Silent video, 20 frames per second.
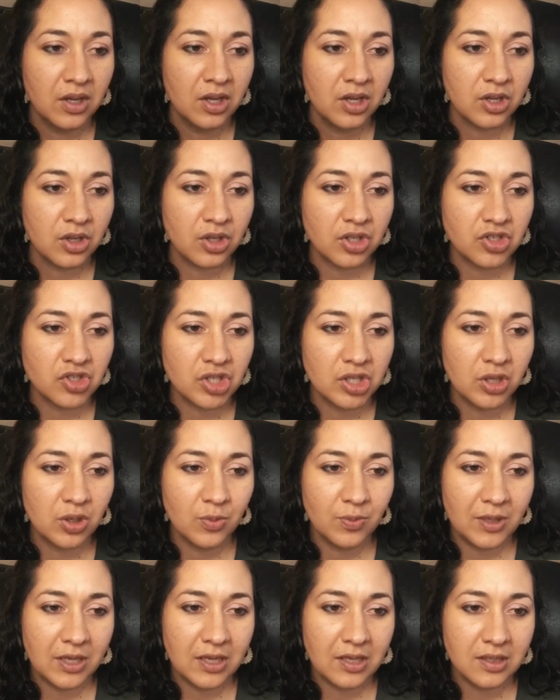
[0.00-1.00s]
Christian
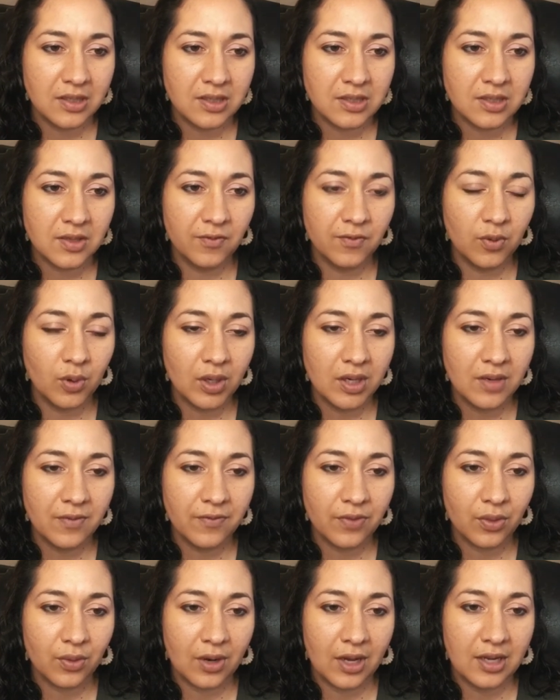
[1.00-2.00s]
obedience, devoid of
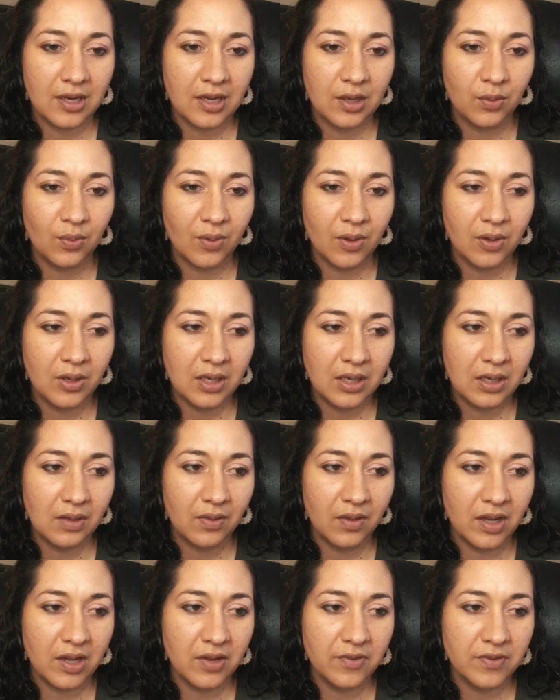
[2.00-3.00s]
threat and rooted in
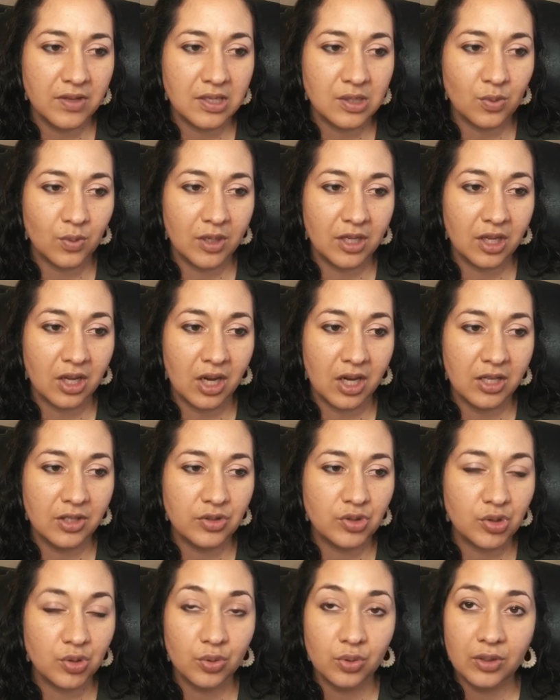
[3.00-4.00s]
love, is what God
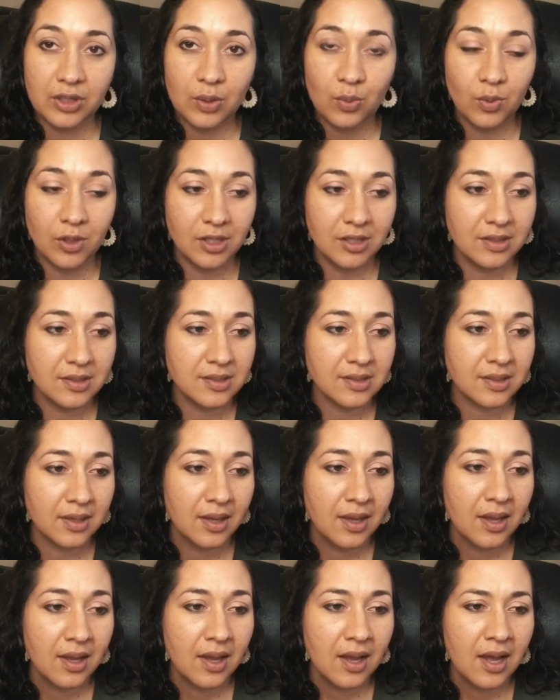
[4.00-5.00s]
truly wants.
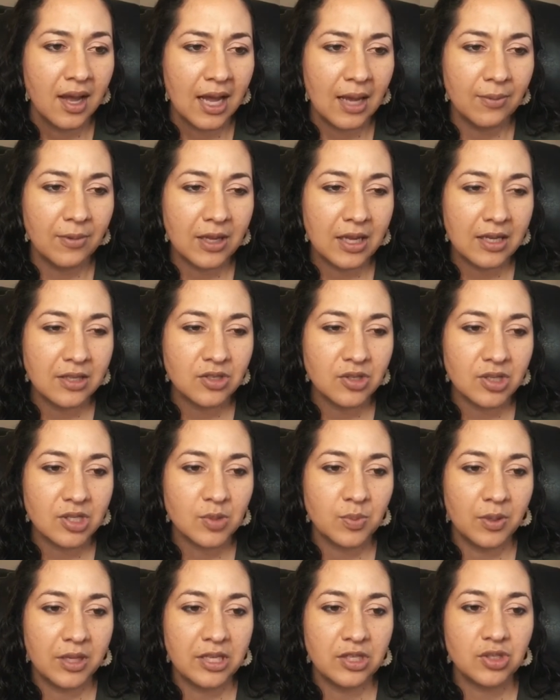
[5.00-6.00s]
I began to
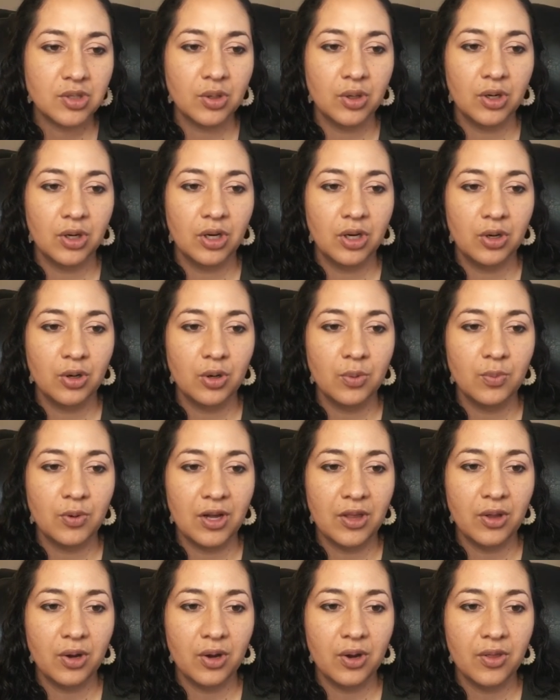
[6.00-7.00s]
explain to her and her
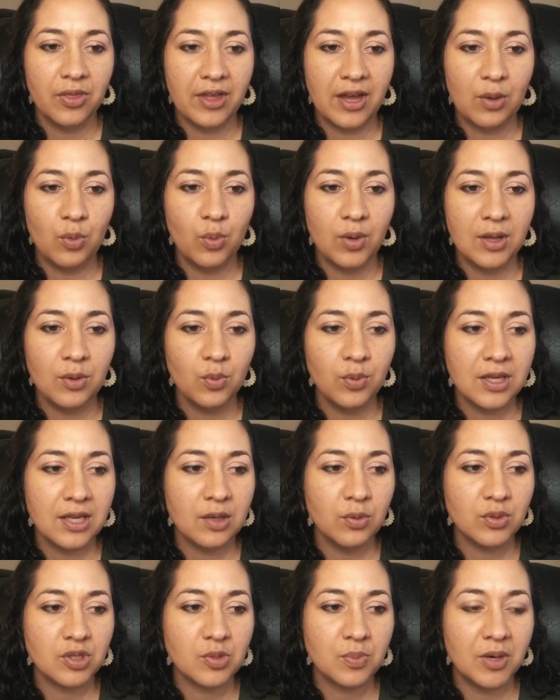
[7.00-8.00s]
brother that when we
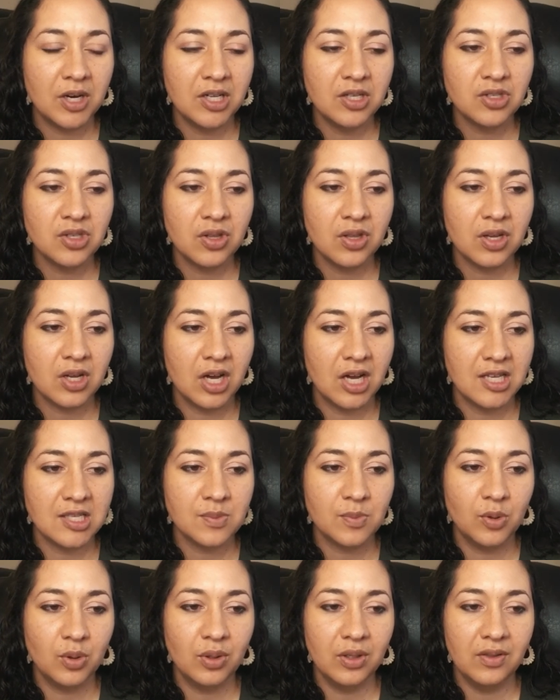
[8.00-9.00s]
respond to the
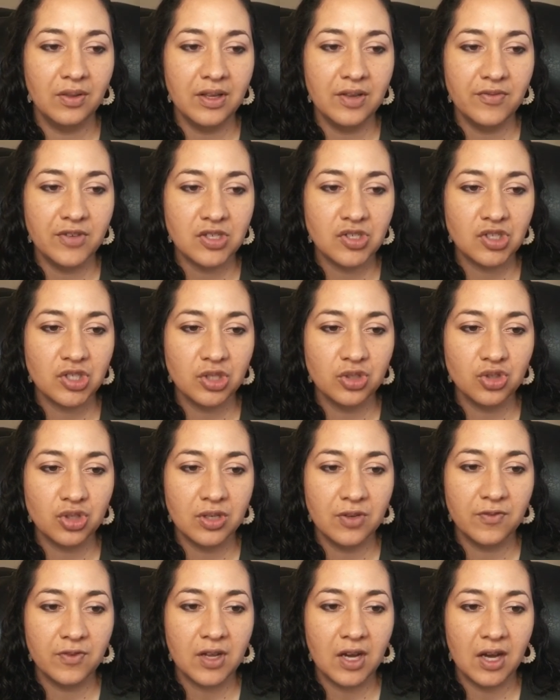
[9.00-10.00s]
gospel and live as children
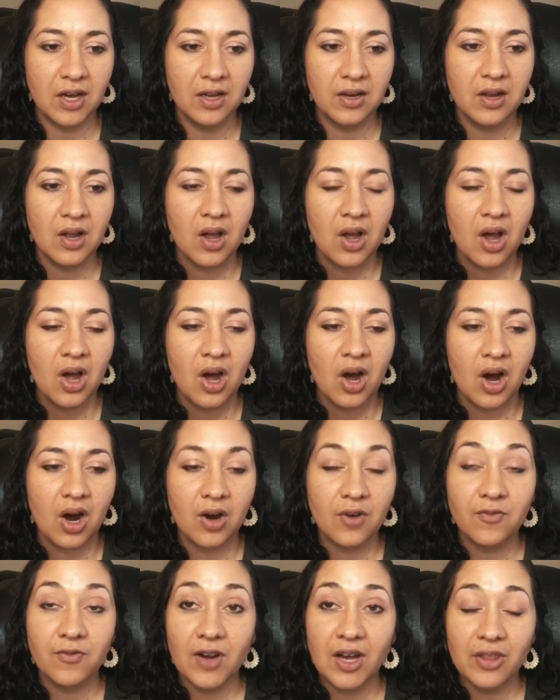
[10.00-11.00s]
of God, our
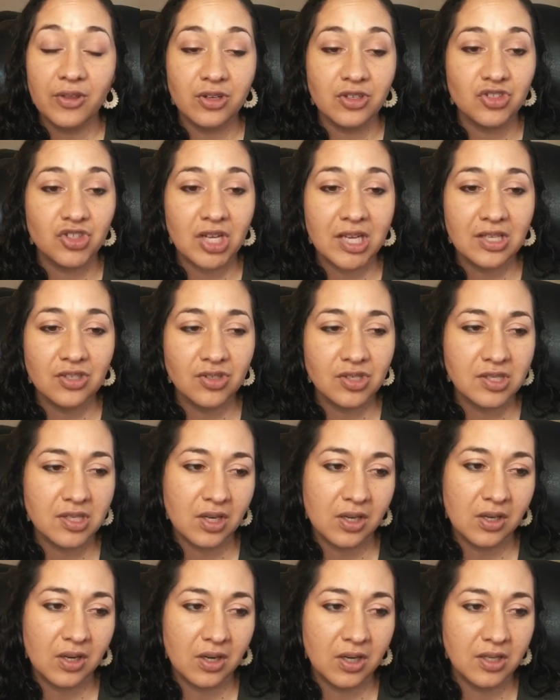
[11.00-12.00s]
Father changes
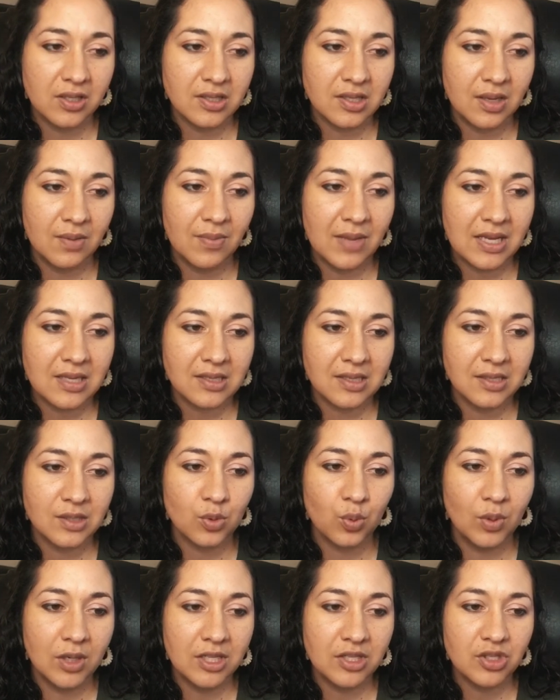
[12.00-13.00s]
our hearts and makes us
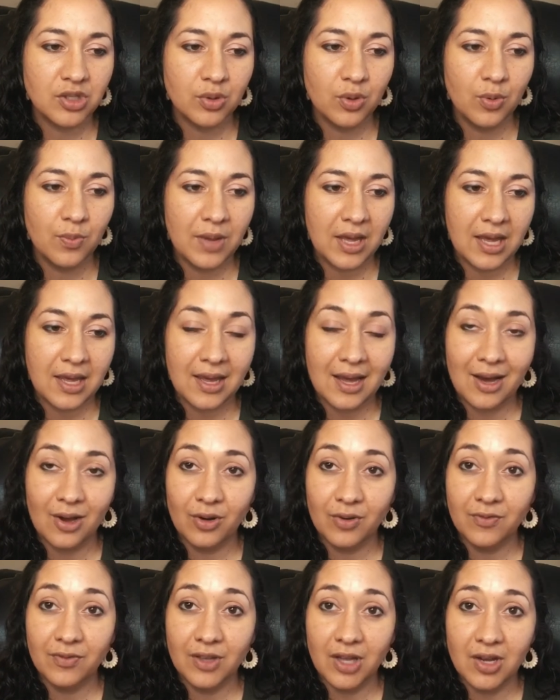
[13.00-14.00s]
want to obey out
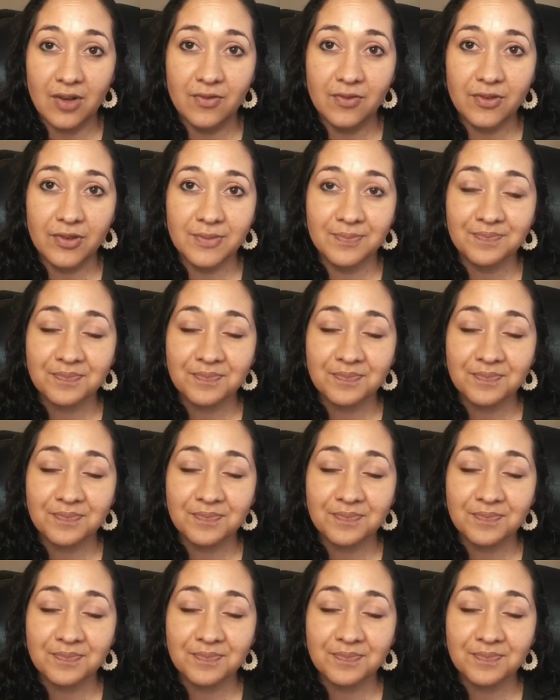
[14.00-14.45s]
of love.